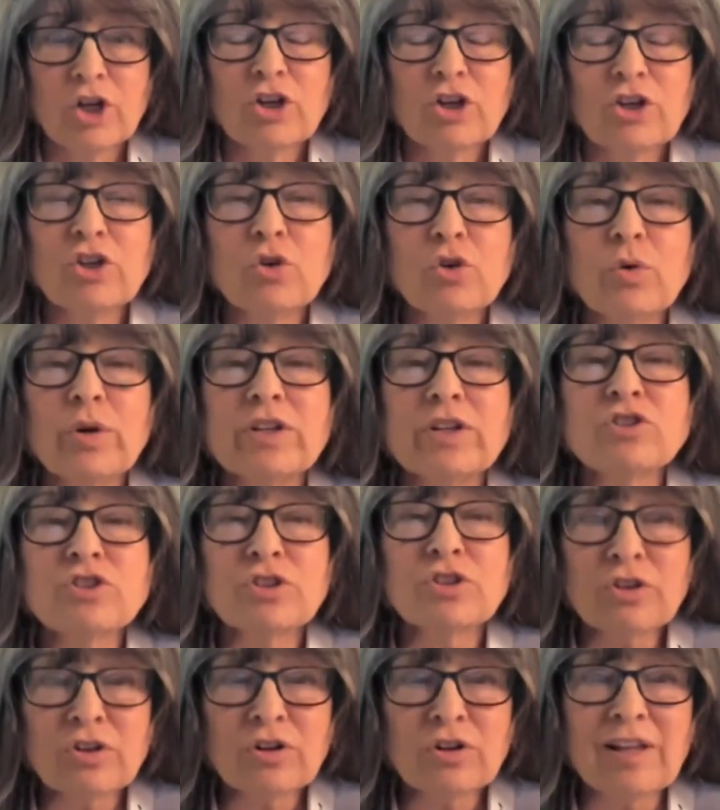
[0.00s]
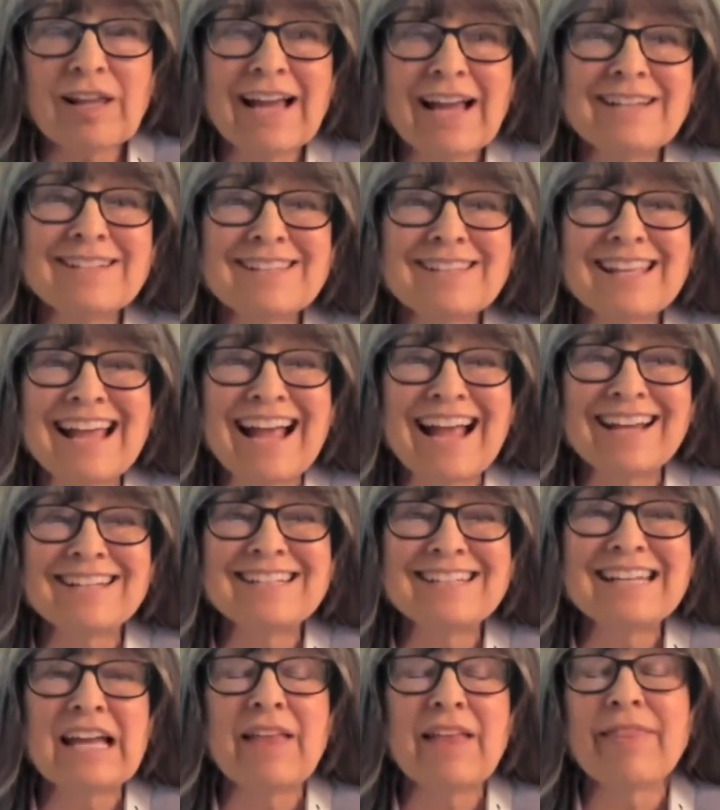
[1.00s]
you internalize the
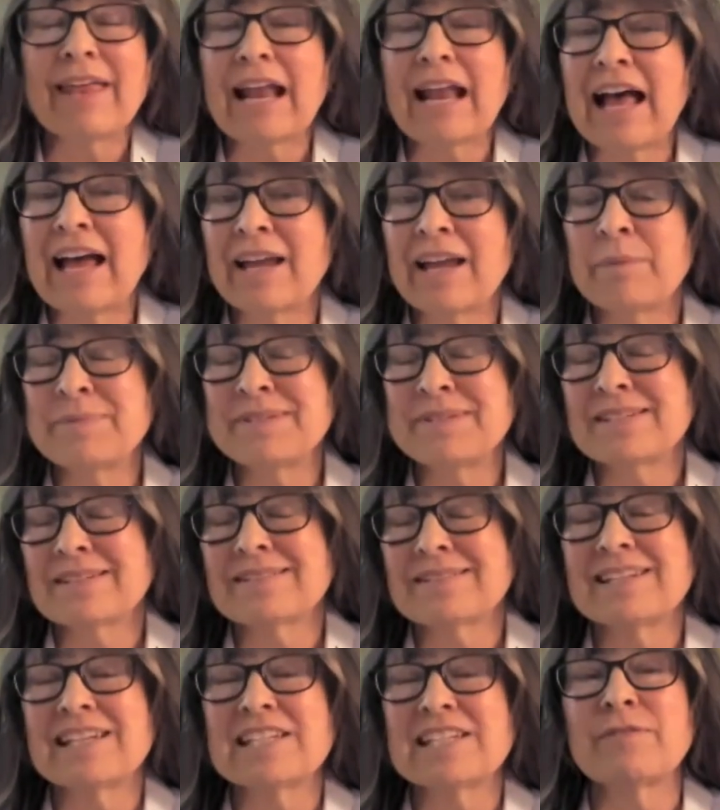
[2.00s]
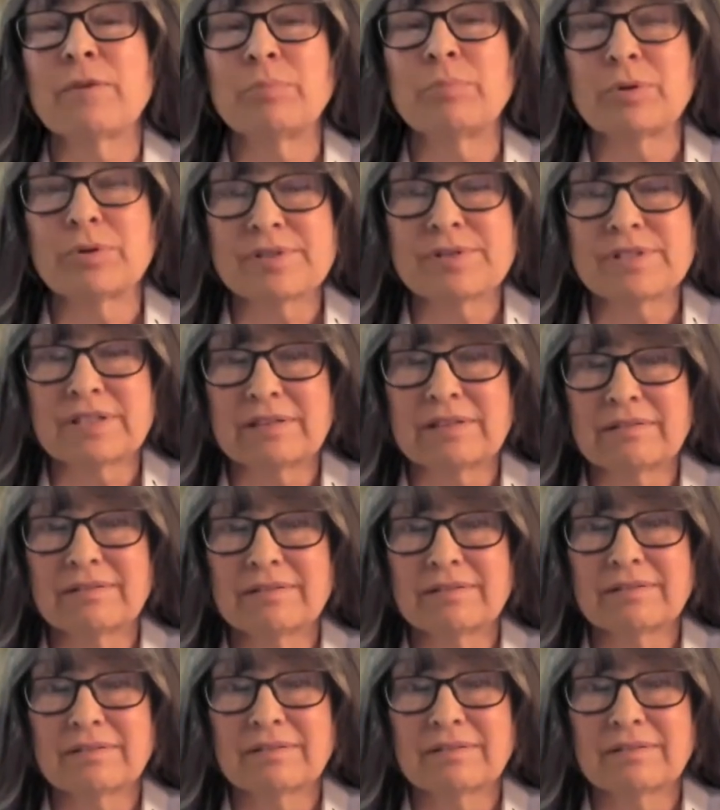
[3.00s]
idea that I am a successful person.